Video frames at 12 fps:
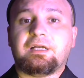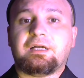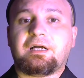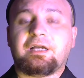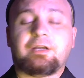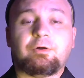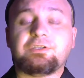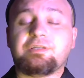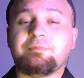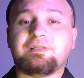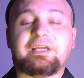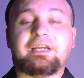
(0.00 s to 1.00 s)
I
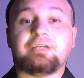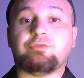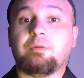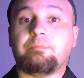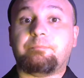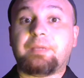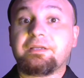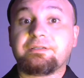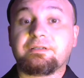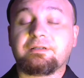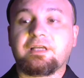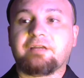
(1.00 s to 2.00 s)
ultimately had to abandon
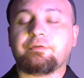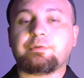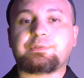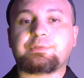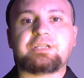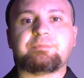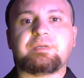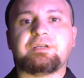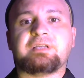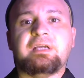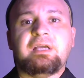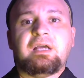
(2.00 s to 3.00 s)
a lot of those things
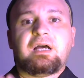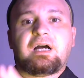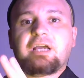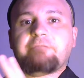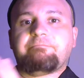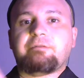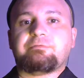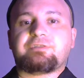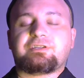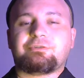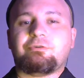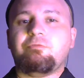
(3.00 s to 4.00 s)
because I found
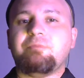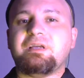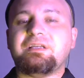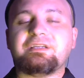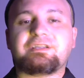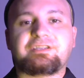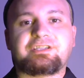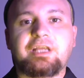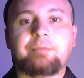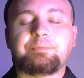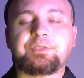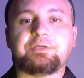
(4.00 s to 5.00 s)
so many
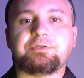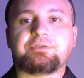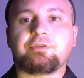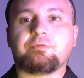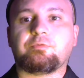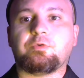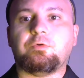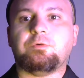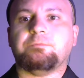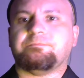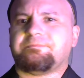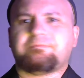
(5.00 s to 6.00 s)
exceptions to the
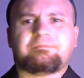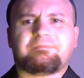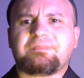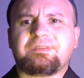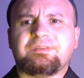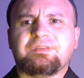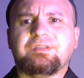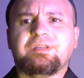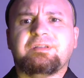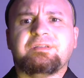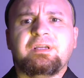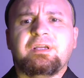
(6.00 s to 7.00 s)
rule
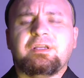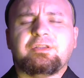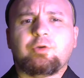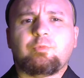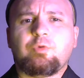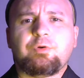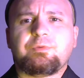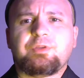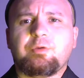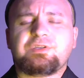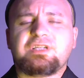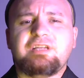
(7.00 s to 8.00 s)
that there
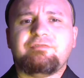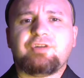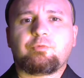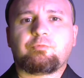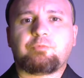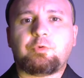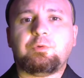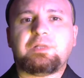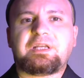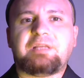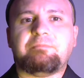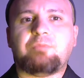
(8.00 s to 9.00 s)
wasn't even a rule
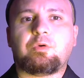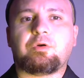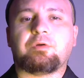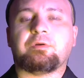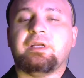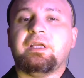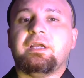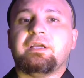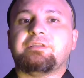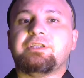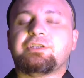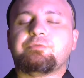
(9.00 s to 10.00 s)
anymore.
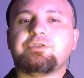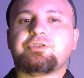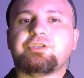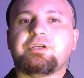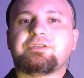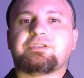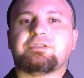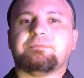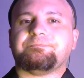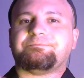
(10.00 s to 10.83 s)
This was just